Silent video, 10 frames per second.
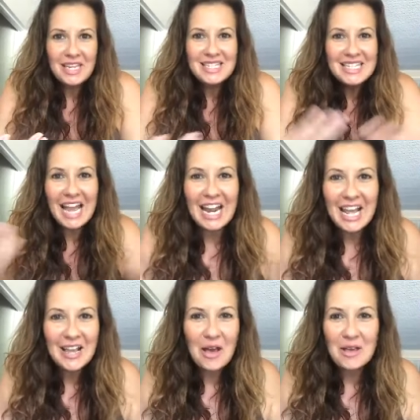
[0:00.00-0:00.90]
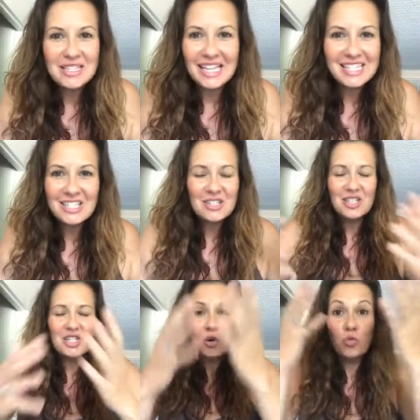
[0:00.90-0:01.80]
Isn't that, that's just
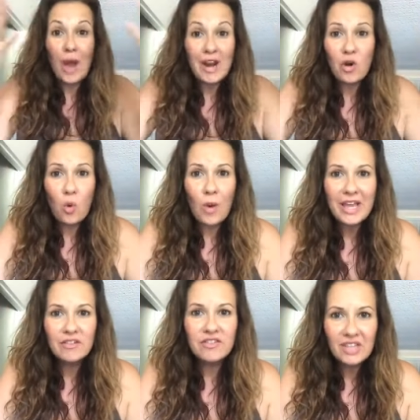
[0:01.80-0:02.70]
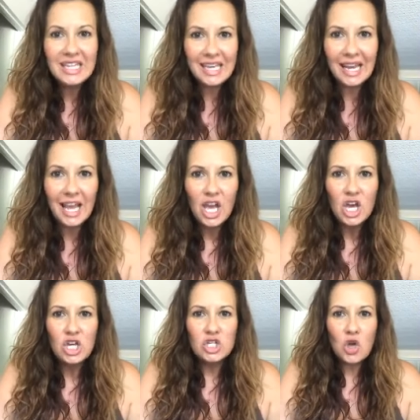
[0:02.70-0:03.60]
such a radical way of thinking.
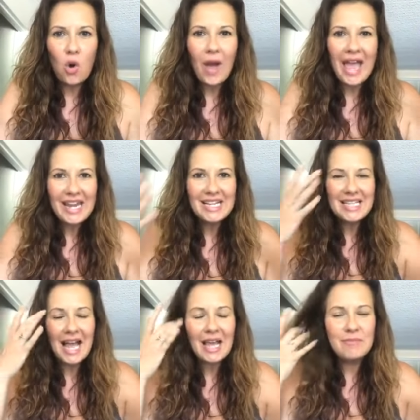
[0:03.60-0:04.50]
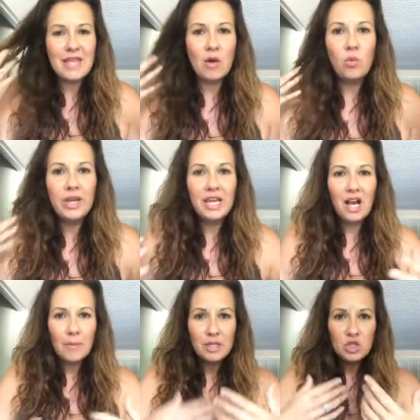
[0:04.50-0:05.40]
So anytime that we
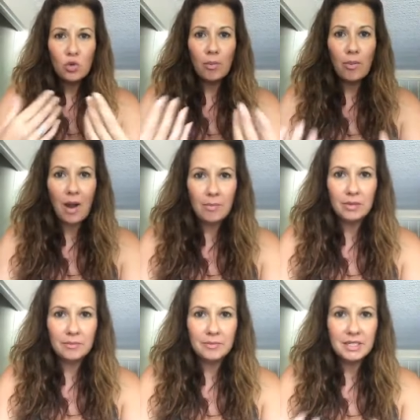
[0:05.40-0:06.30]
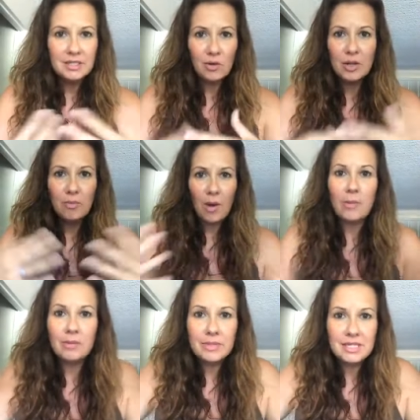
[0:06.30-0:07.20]
come into a problem, because the only
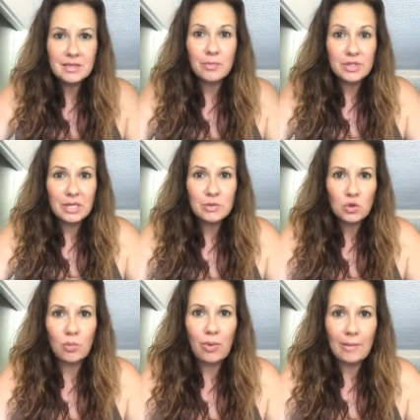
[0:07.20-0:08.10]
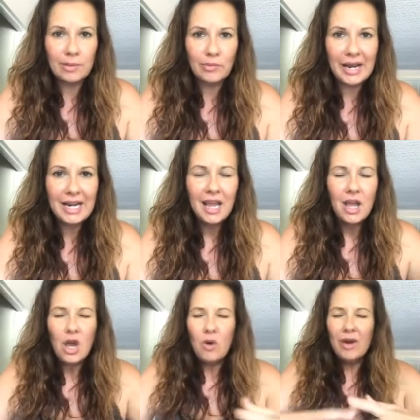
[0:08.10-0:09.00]
problem is a perceptual problem, right?
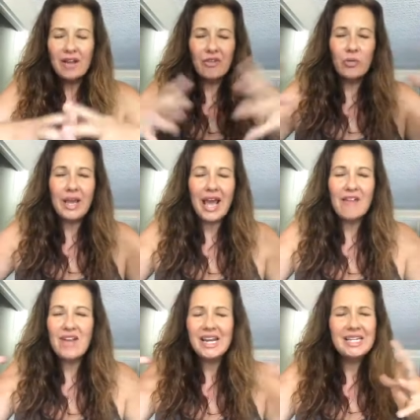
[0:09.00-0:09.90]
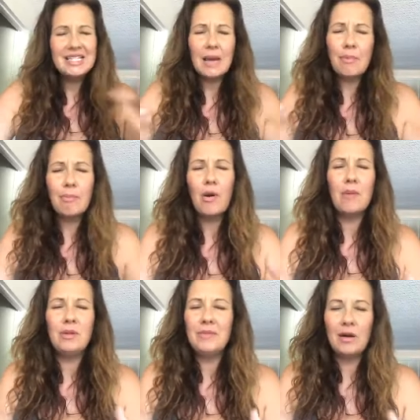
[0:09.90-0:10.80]
Whenever we have any type of
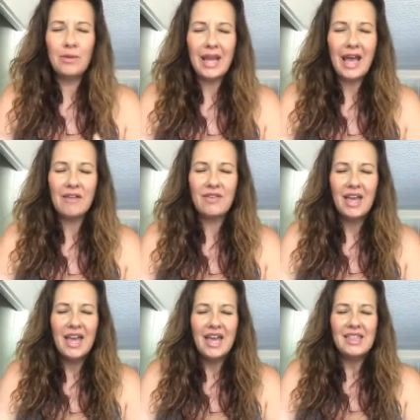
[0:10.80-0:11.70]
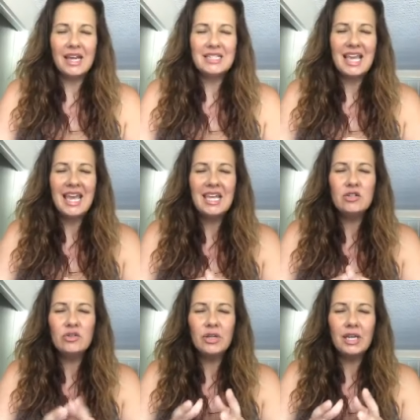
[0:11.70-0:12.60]
problem that we have that is
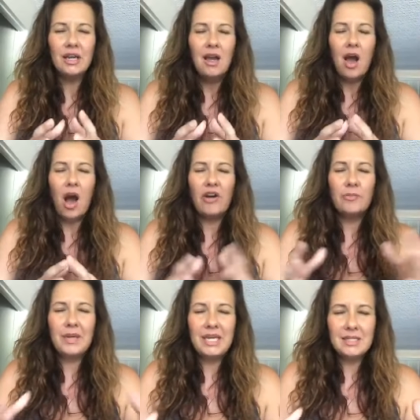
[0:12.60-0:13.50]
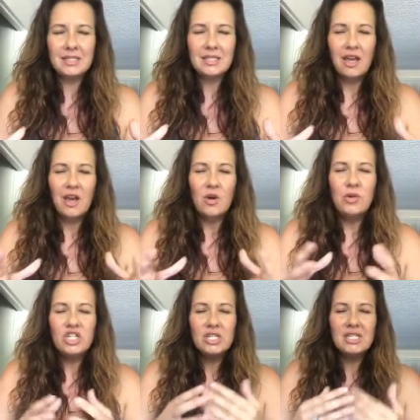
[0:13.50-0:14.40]
hindering our peace,
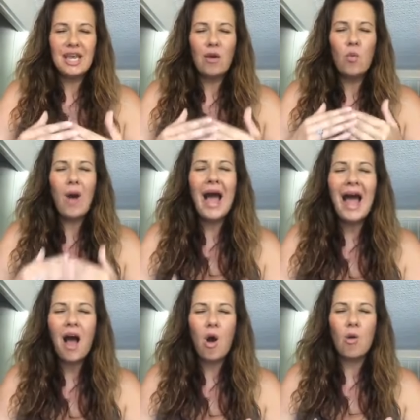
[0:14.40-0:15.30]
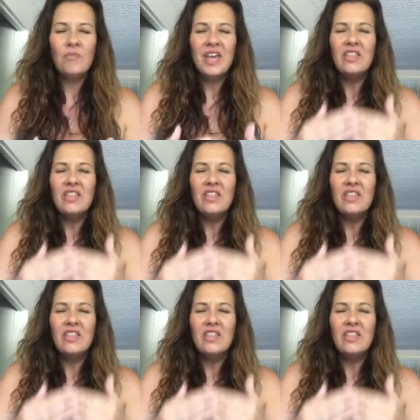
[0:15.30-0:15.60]
we just say, wow,